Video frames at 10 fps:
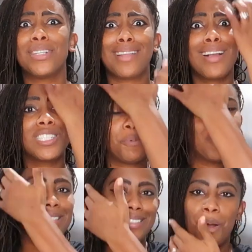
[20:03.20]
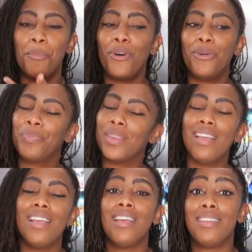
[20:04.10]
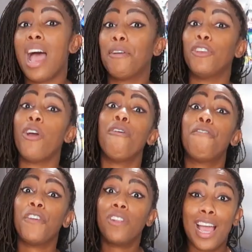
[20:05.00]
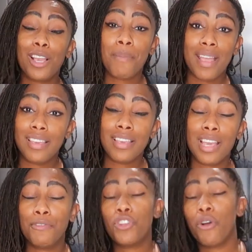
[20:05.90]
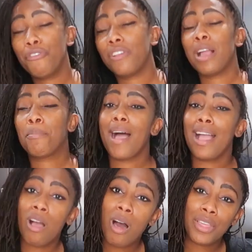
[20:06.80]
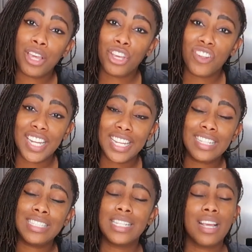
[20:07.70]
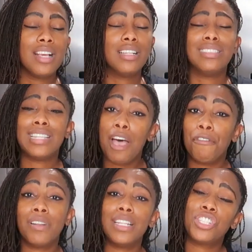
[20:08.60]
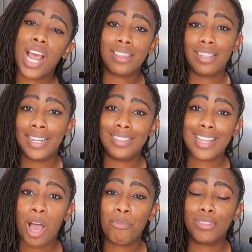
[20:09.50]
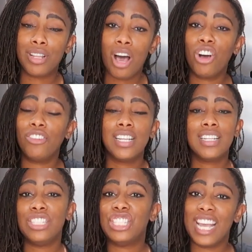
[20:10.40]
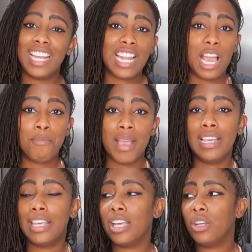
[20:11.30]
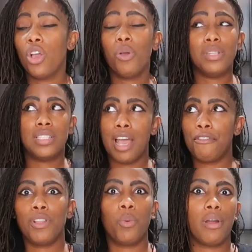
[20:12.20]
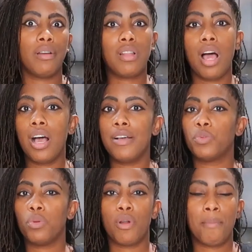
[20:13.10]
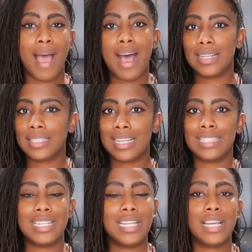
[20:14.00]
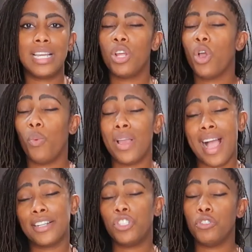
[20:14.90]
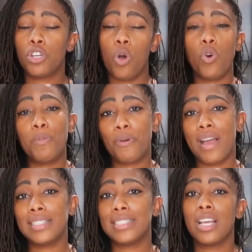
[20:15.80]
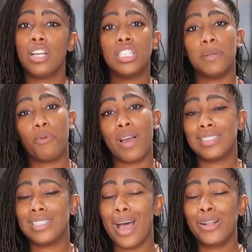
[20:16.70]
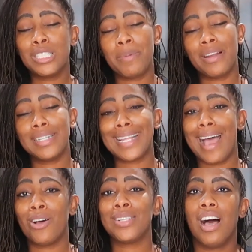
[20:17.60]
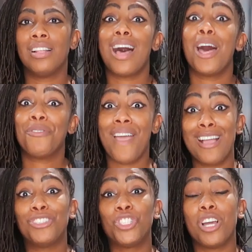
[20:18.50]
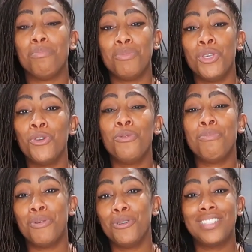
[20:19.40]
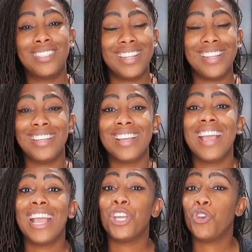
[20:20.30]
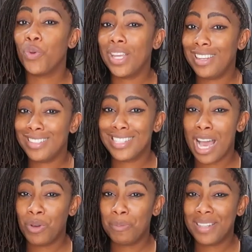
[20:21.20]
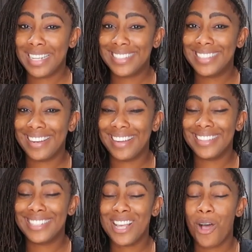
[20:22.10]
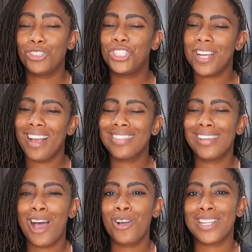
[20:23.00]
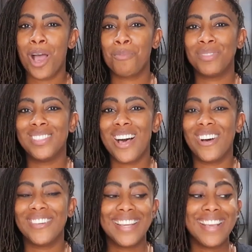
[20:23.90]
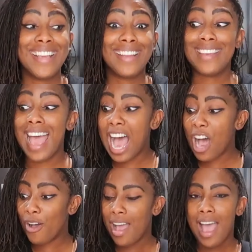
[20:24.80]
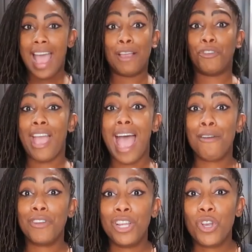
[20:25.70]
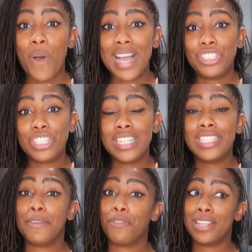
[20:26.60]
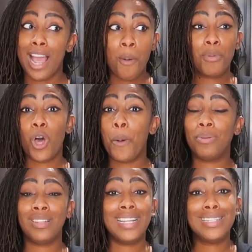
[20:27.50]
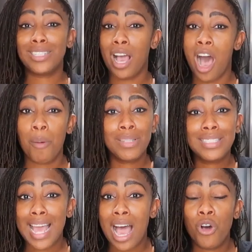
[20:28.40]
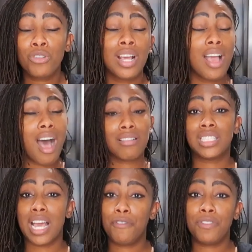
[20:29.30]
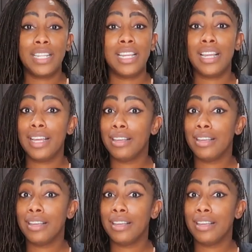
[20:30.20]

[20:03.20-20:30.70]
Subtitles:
it's actually pretty simple. Now, if you don't feel like making it, don't feel like buying all the ingredients, definitely check the link down below. Jay and I make it. We definitely wear gloves, we wear masks as needed. We actually use cold press to press the elderberries out. A lot of extra immune boosting ingredients that we place in it. So check that out down below. Now, if you have any questions, if down below, please comment down. I'll definitely